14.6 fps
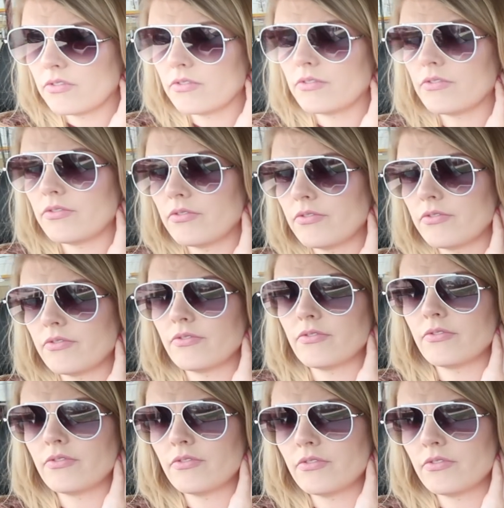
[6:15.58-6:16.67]

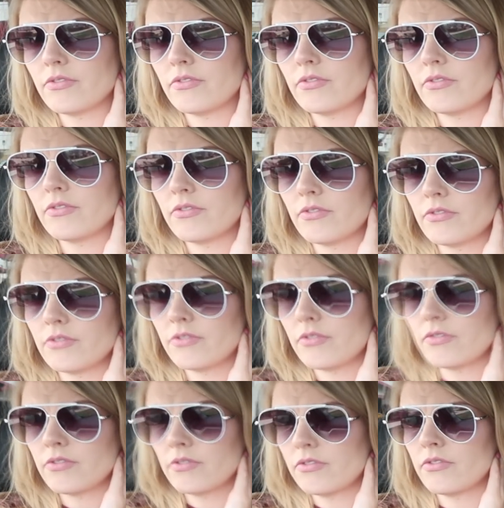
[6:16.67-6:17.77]

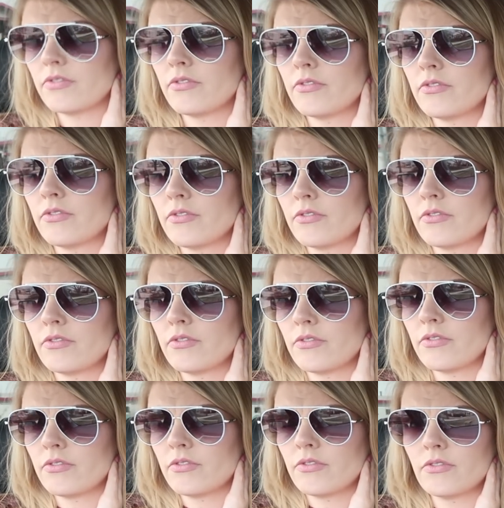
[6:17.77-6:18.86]

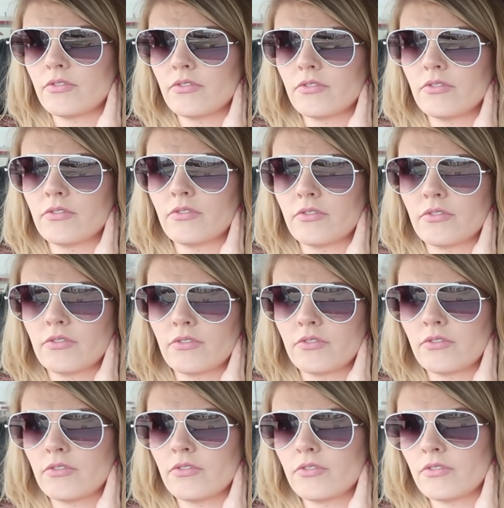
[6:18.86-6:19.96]

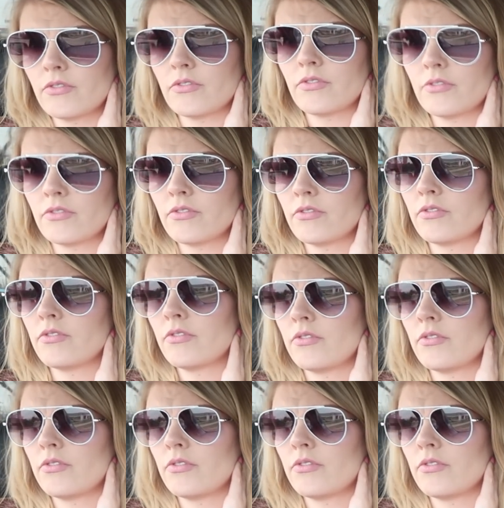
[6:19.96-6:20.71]
[no speech]